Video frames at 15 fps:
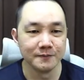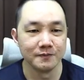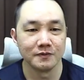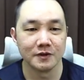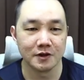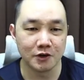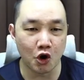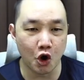
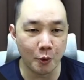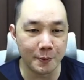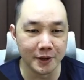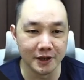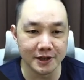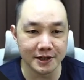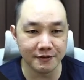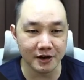Core pillar.
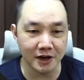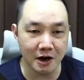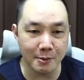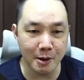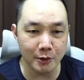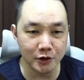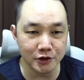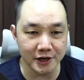It even come
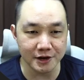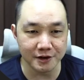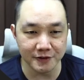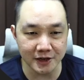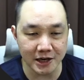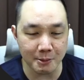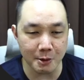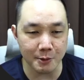out
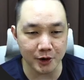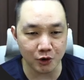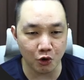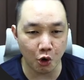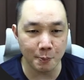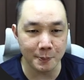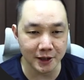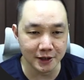with the core
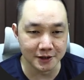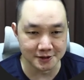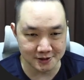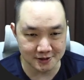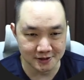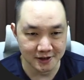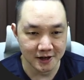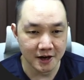pillars:
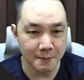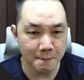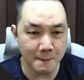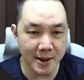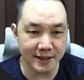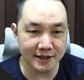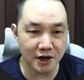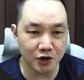
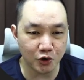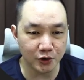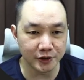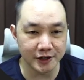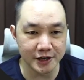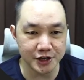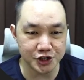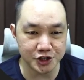
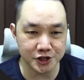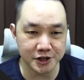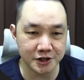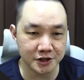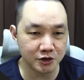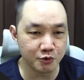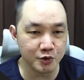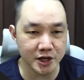
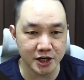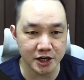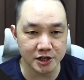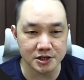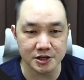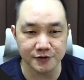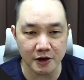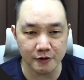metacognition,
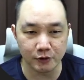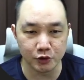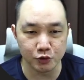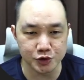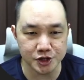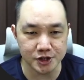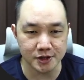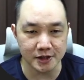recursive
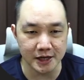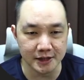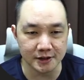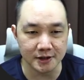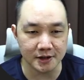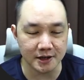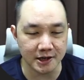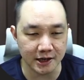evolution,
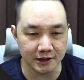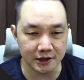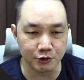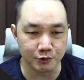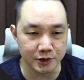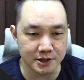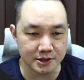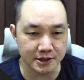interconnected
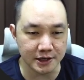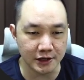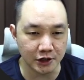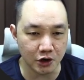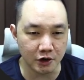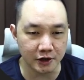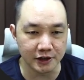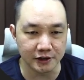reasoning,
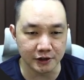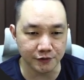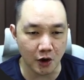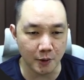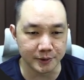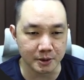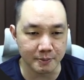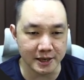cognitive
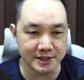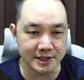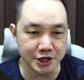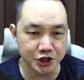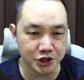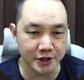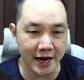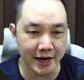
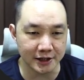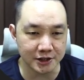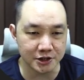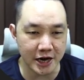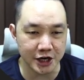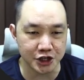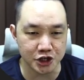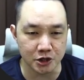optimization,
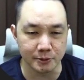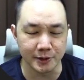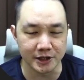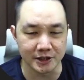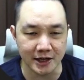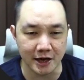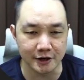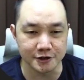actionable
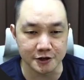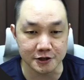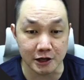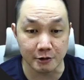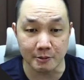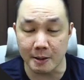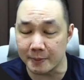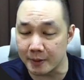intelligence. And
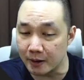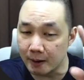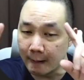remember,